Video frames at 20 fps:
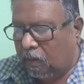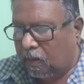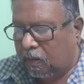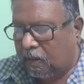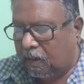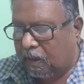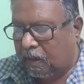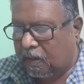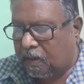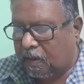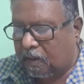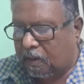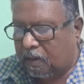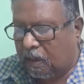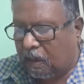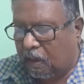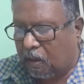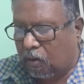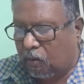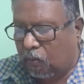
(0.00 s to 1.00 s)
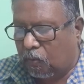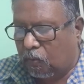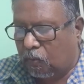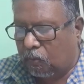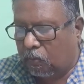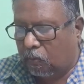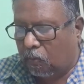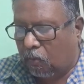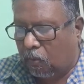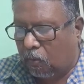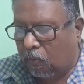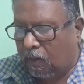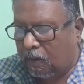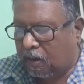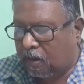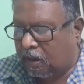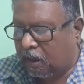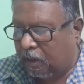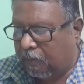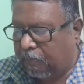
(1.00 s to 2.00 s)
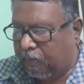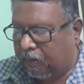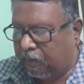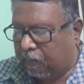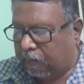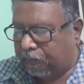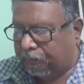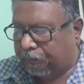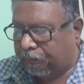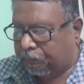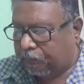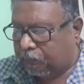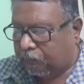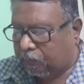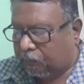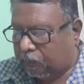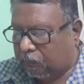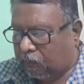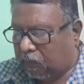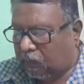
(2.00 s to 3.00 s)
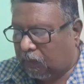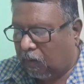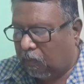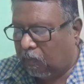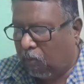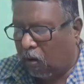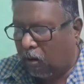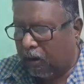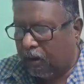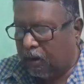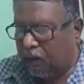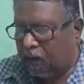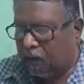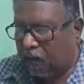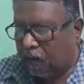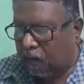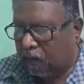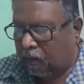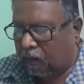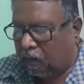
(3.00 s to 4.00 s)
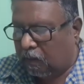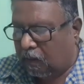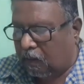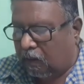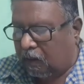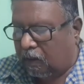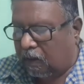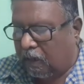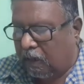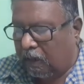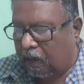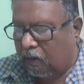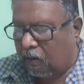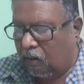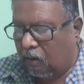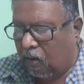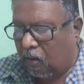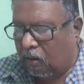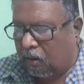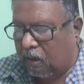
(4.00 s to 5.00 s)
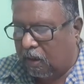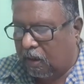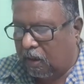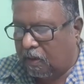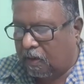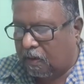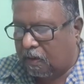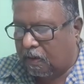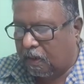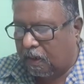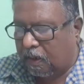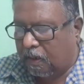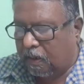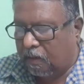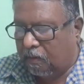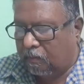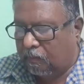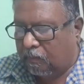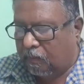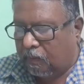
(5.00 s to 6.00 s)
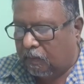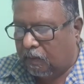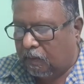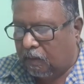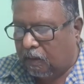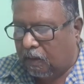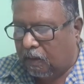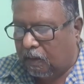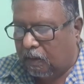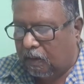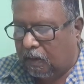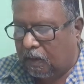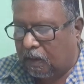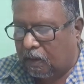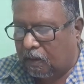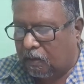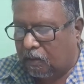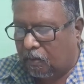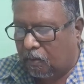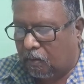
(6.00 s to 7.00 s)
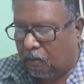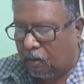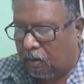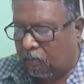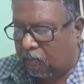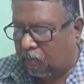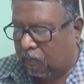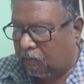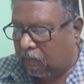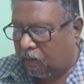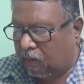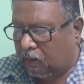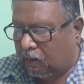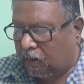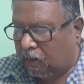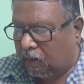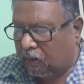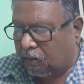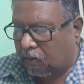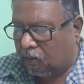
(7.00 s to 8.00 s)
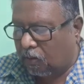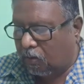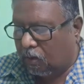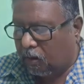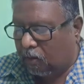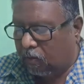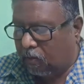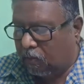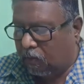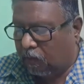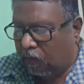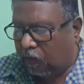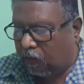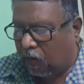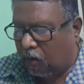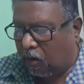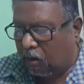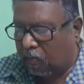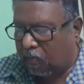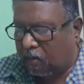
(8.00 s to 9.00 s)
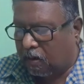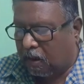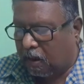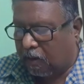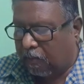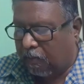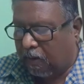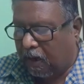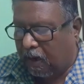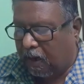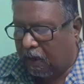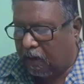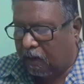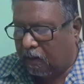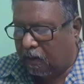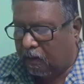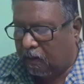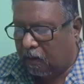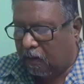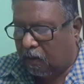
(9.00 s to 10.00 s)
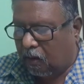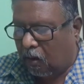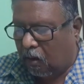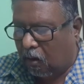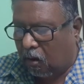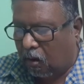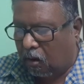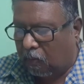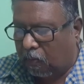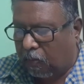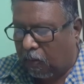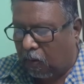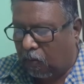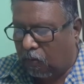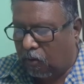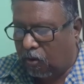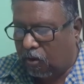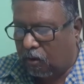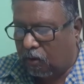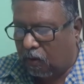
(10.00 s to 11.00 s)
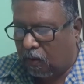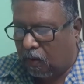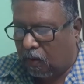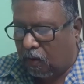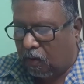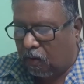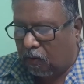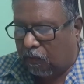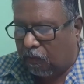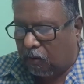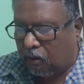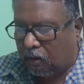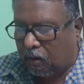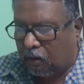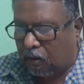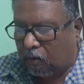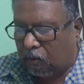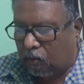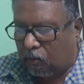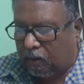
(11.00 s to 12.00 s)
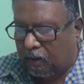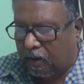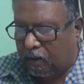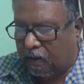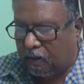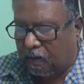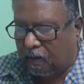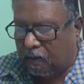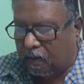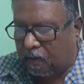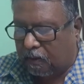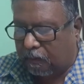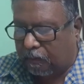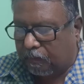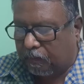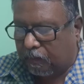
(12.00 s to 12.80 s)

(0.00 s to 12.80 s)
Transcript: The testes are two oval shaped bodies lying on each side in the scrotum. The scrotum forms a bag or a pouch for the two testes.